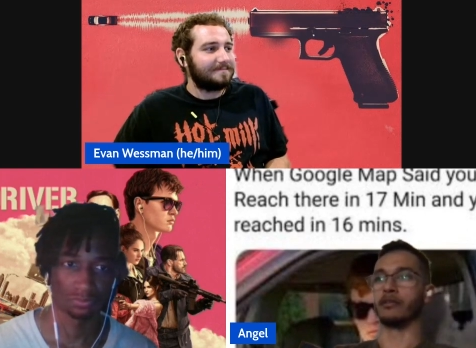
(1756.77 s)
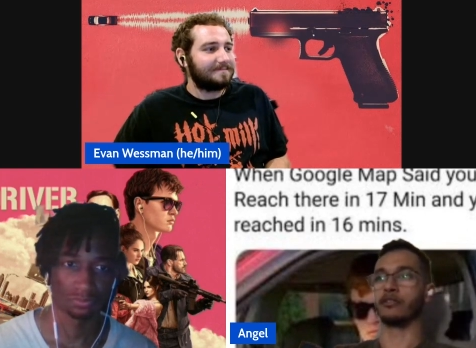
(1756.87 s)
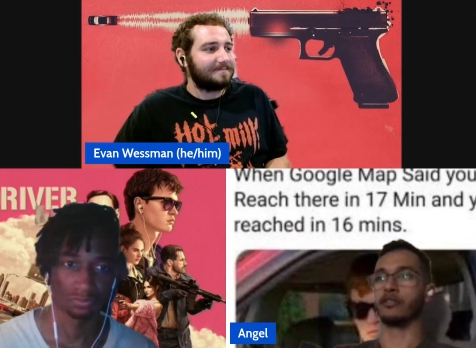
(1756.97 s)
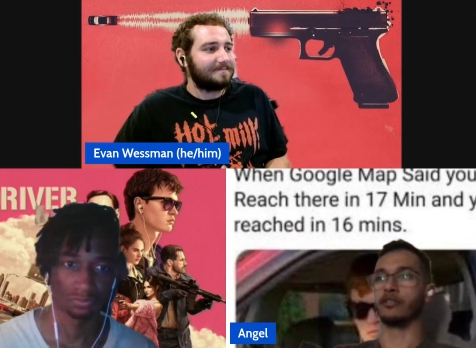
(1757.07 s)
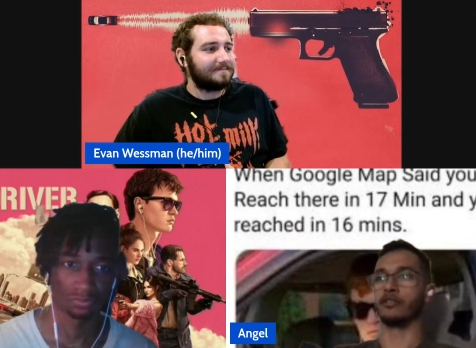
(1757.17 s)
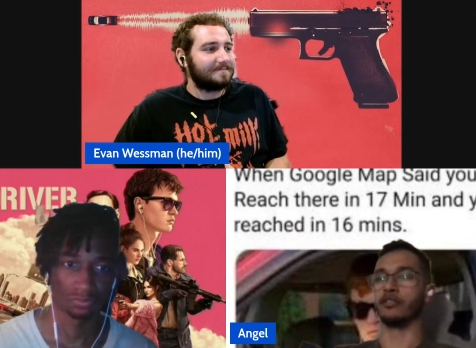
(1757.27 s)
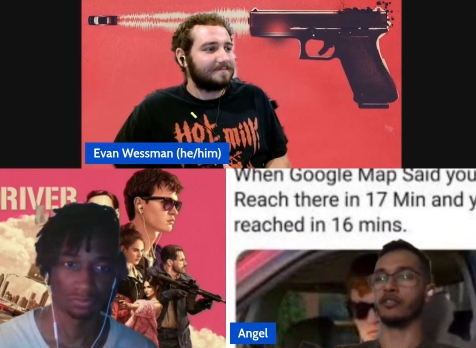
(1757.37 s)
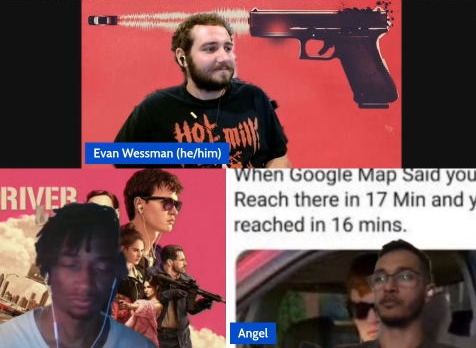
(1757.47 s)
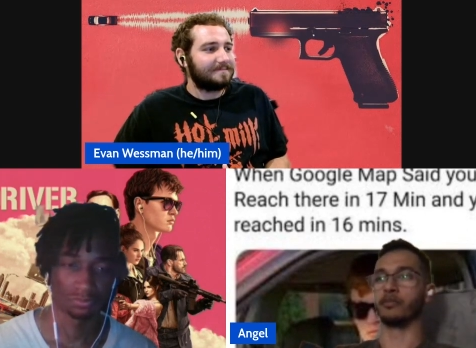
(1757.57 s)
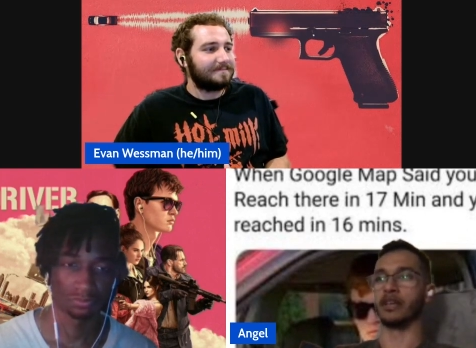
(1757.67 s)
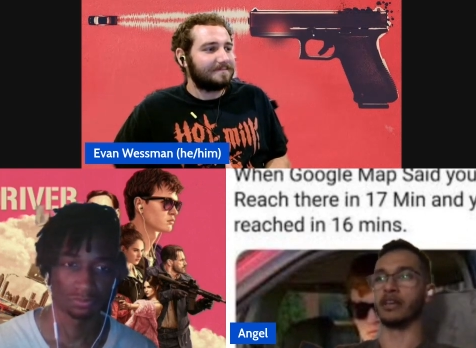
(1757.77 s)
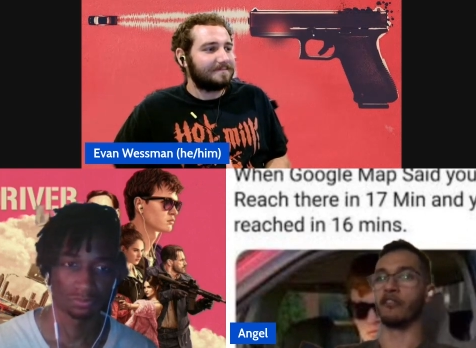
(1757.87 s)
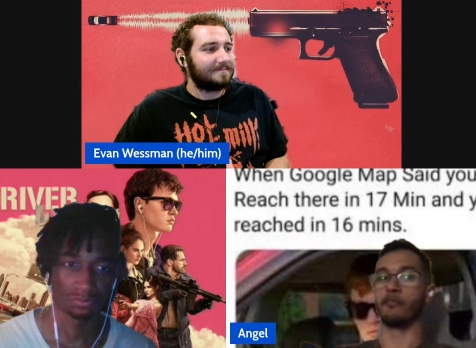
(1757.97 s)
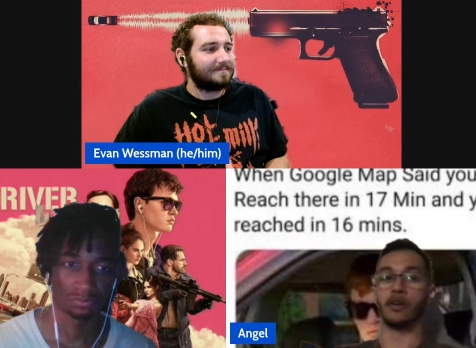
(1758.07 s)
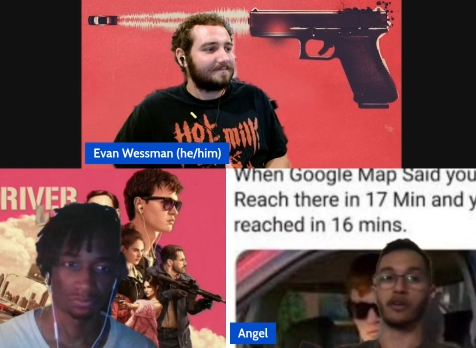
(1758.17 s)
Speaker 1: to just play off
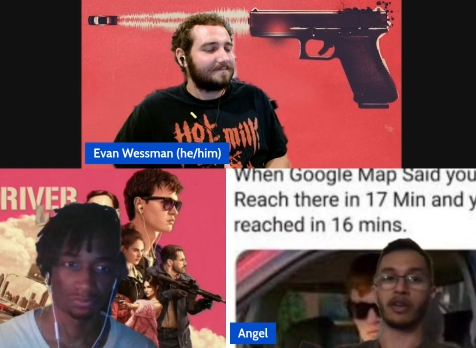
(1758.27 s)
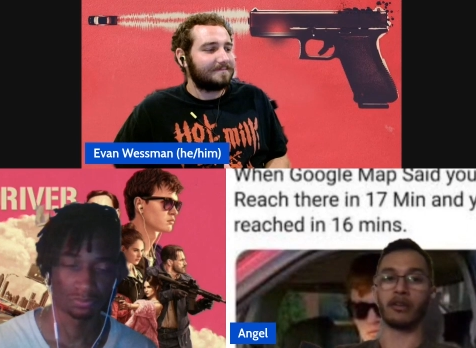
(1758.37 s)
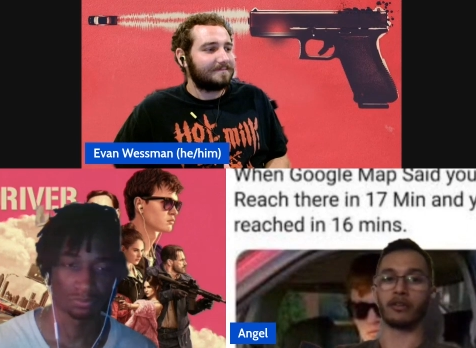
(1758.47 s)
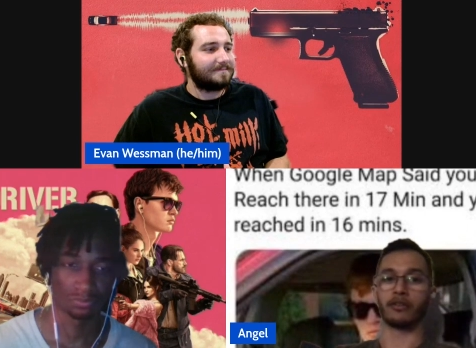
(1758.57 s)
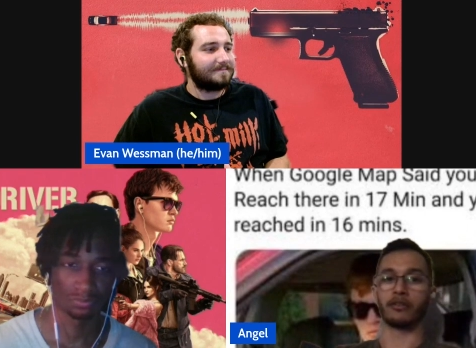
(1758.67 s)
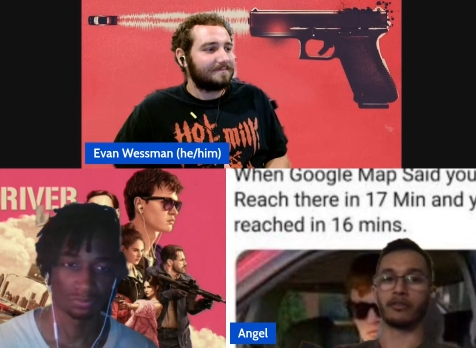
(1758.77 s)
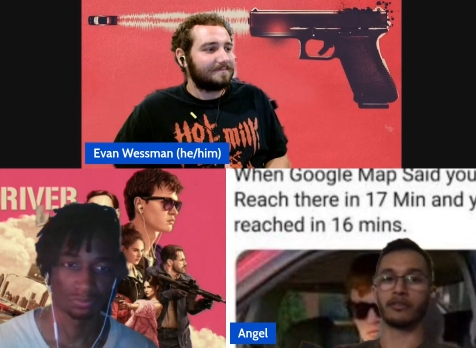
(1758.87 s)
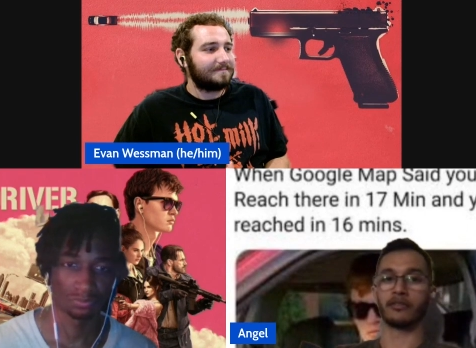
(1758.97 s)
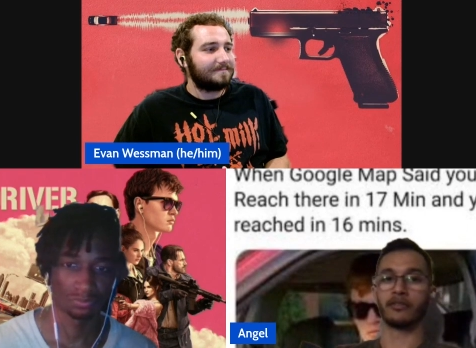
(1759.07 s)
male characters